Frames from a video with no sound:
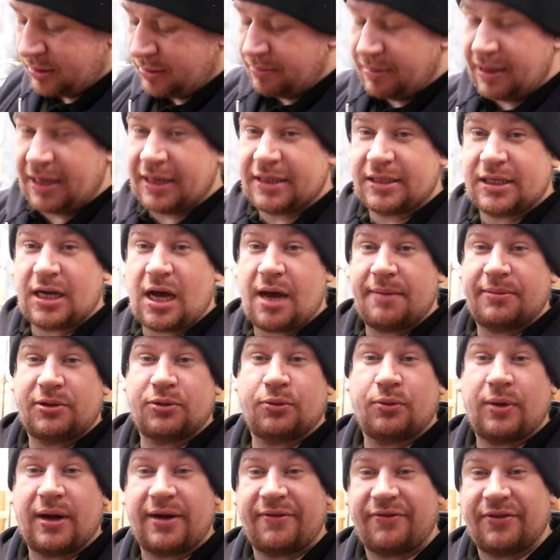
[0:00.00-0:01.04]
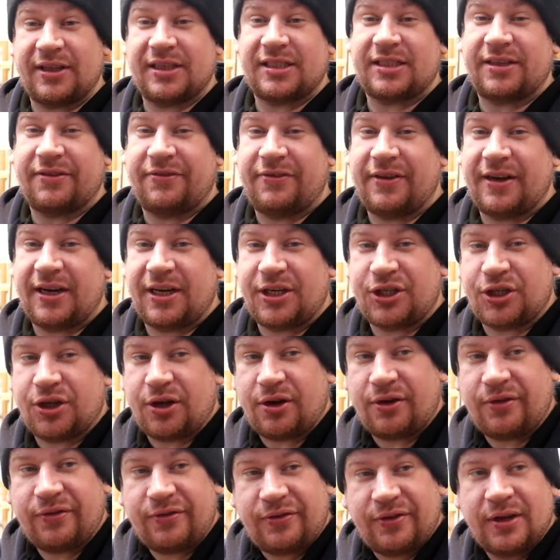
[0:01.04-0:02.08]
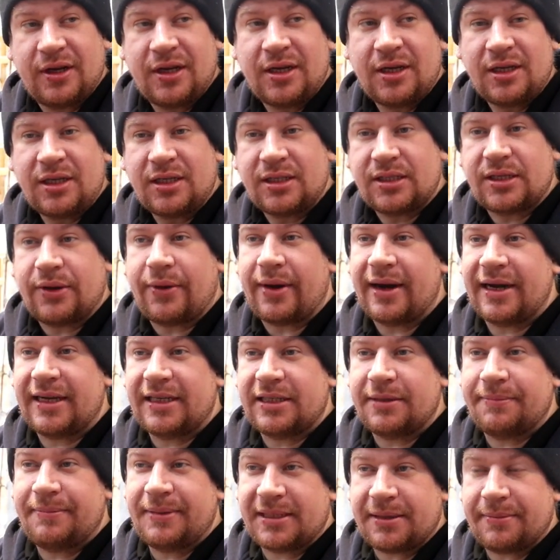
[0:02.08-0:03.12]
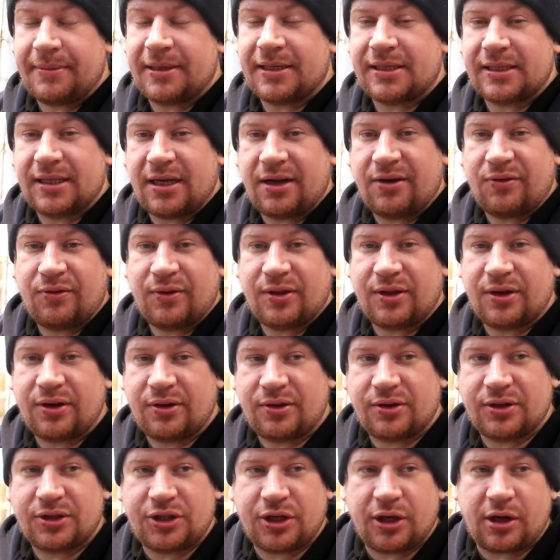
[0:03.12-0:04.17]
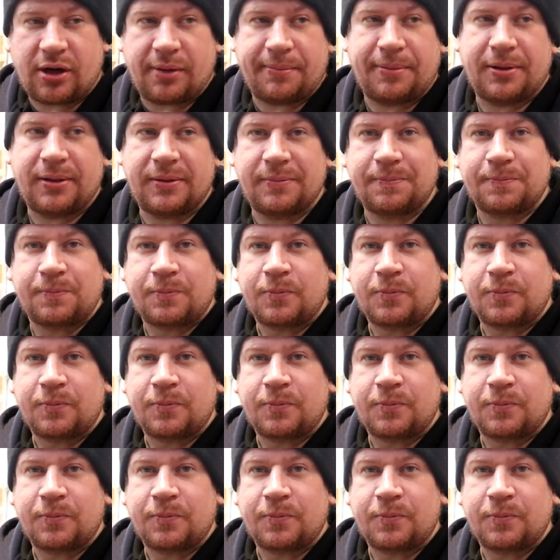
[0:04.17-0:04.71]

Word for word: bit of time to wait for this to finish off so I need to busy myself with another job.